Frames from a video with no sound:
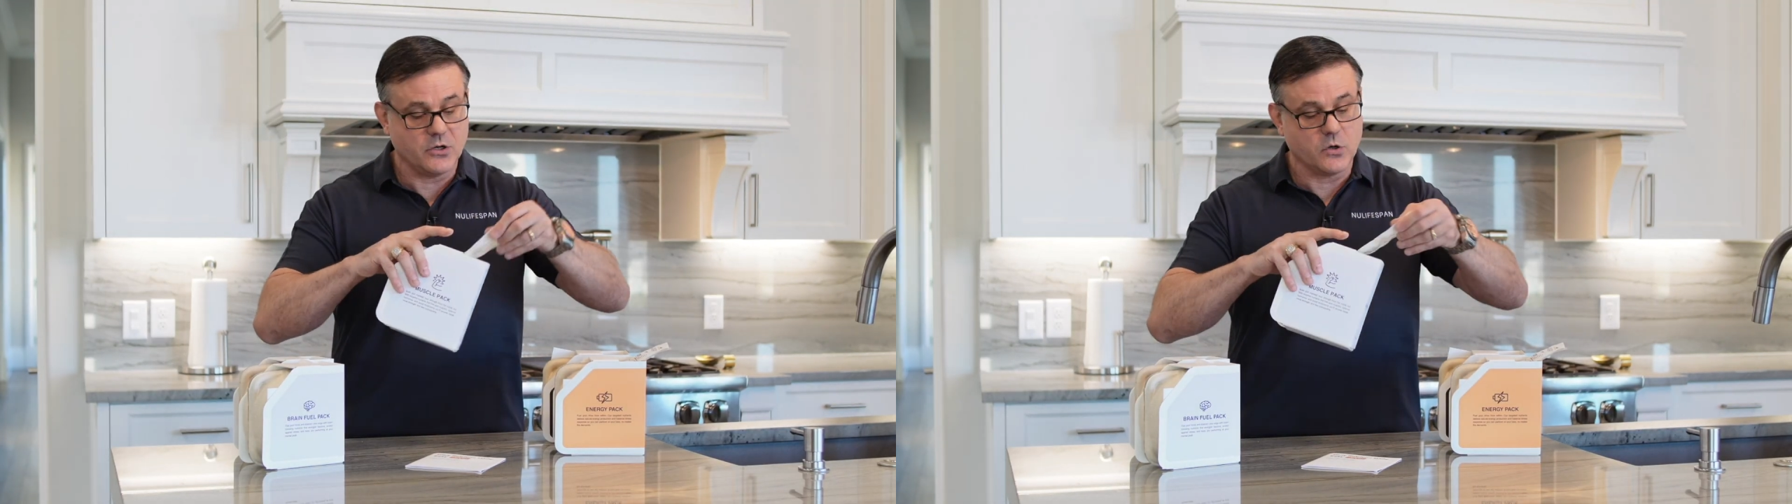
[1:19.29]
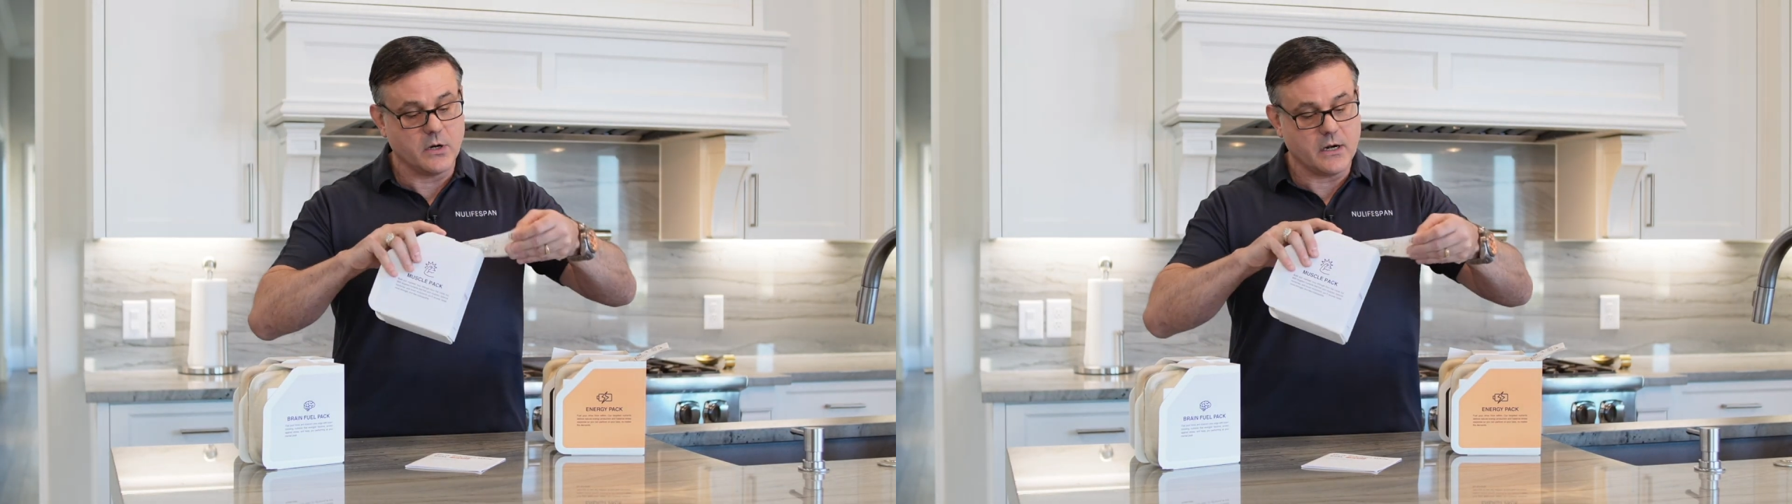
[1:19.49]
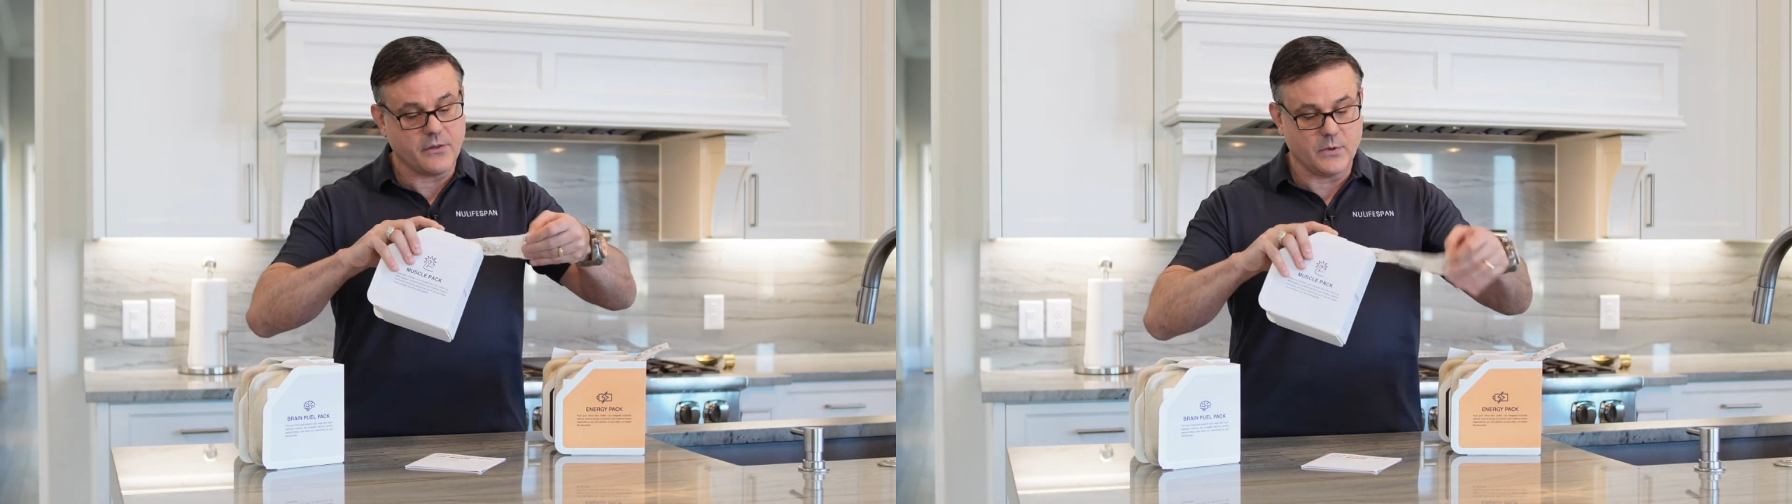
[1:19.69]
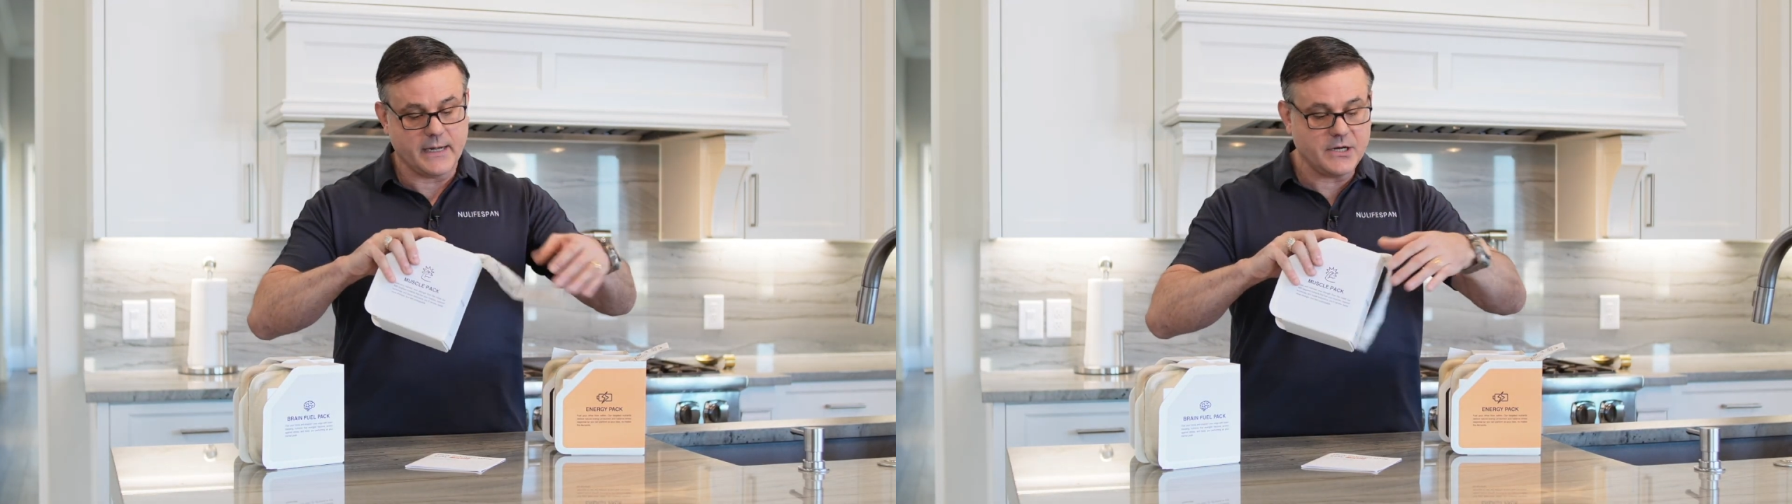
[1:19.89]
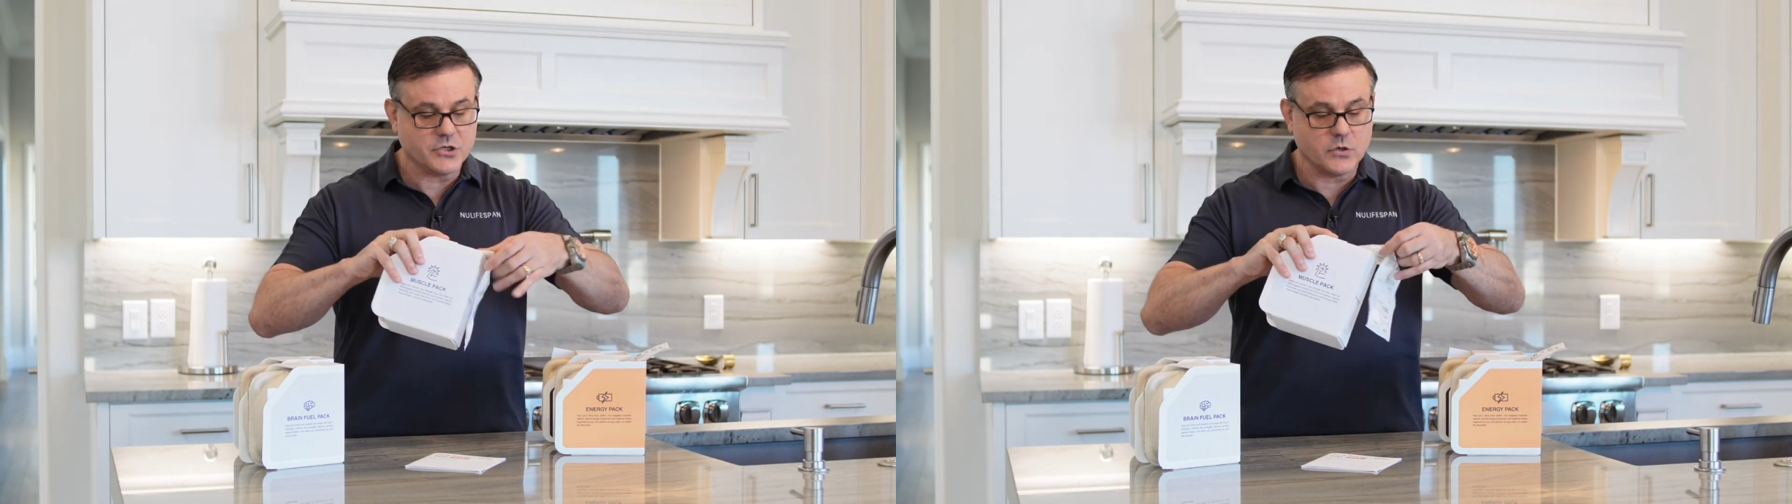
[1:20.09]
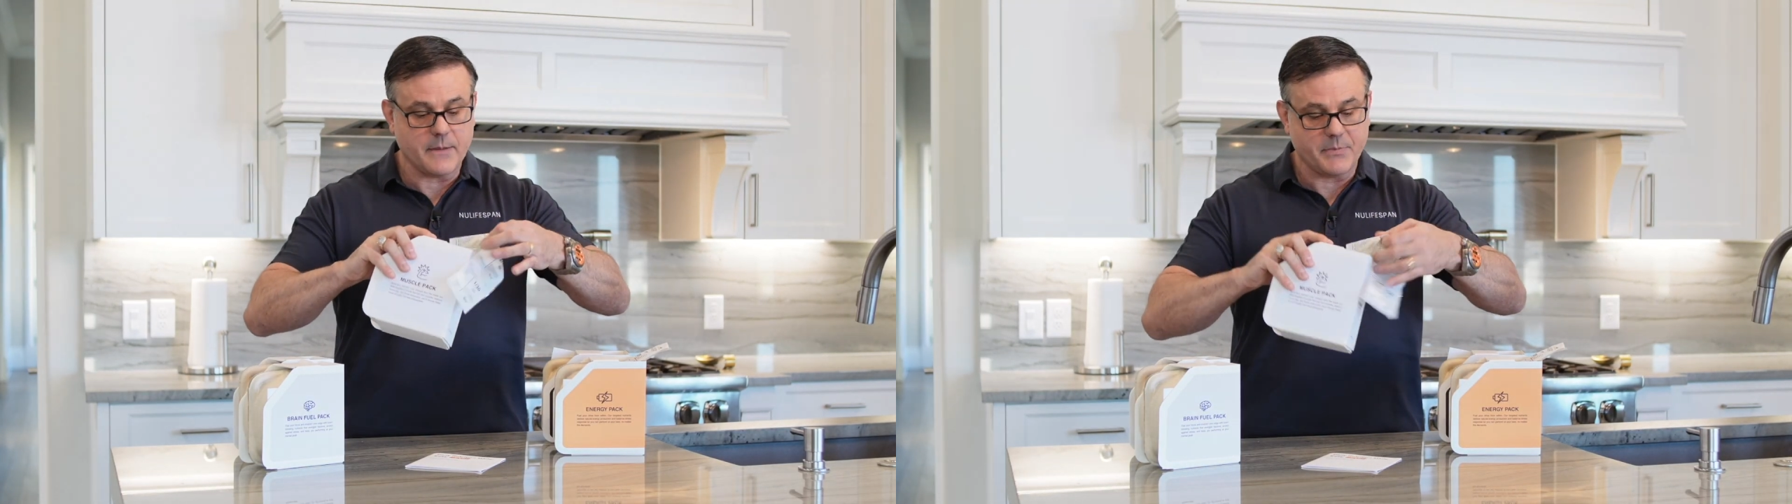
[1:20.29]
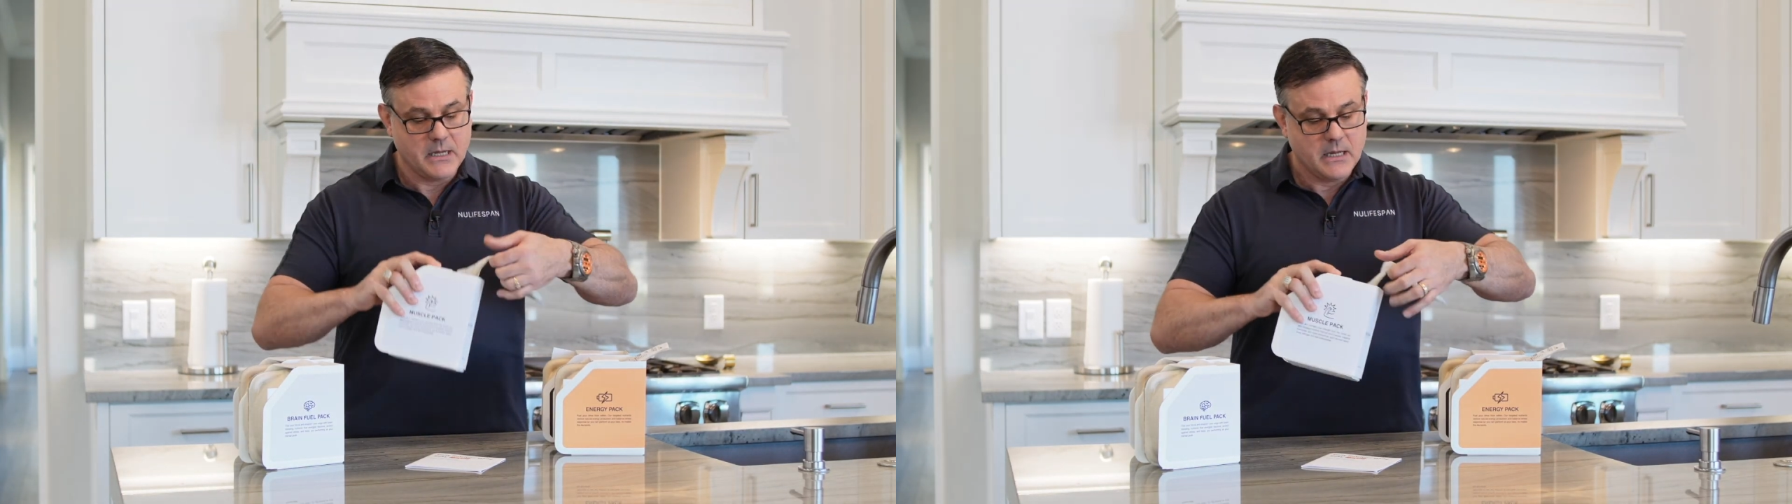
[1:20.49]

you're going on a 3-day trip,